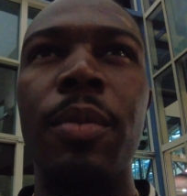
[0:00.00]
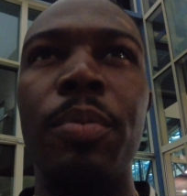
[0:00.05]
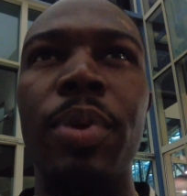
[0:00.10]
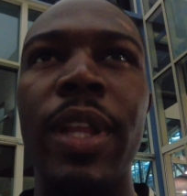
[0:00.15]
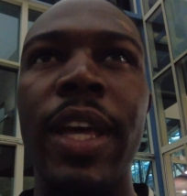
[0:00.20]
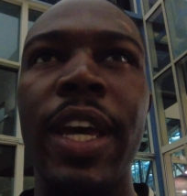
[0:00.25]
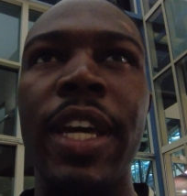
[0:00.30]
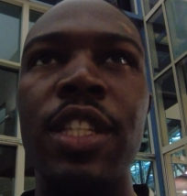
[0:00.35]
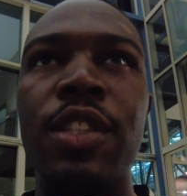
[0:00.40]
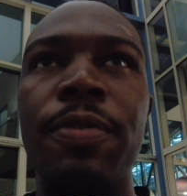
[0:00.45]

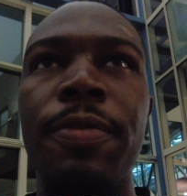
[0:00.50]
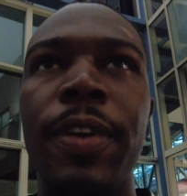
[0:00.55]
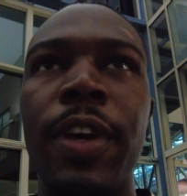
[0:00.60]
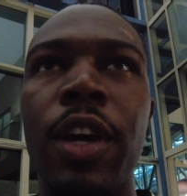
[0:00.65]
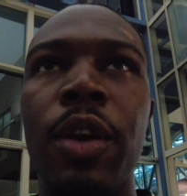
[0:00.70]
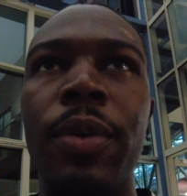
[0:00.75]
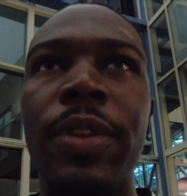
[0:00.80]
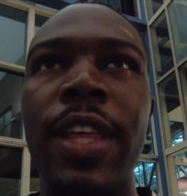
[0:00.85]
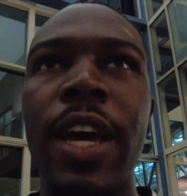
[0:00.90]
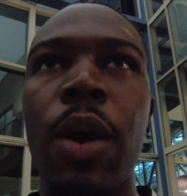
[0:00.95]
plans
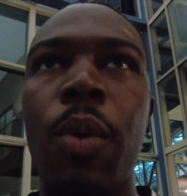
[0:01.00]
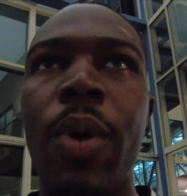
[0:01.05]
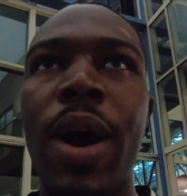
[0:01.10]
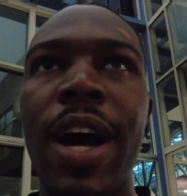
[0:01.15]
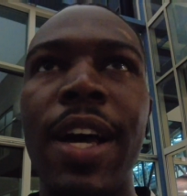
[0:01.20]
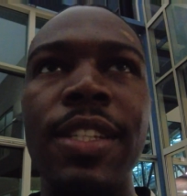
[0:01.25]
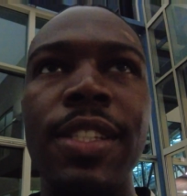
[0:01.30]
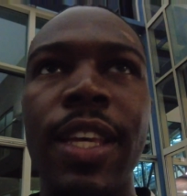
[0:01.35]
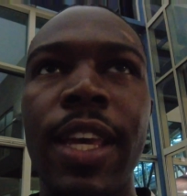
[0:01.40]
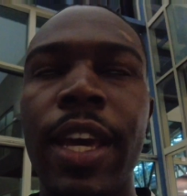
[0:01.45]
fail without
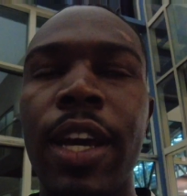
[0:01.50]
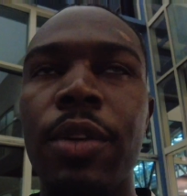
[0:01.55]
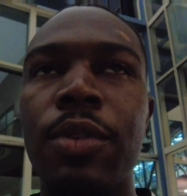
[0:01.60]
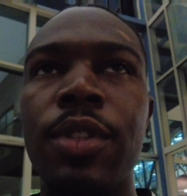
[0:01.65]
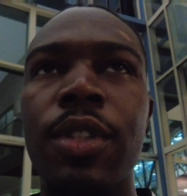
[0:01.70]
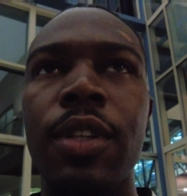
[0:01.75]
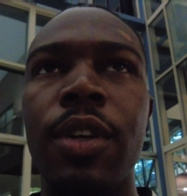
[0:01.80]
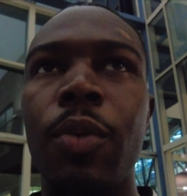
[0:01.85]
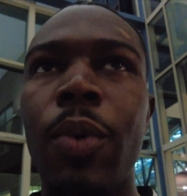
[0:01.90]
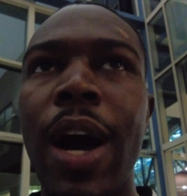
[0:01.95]
wise counsel.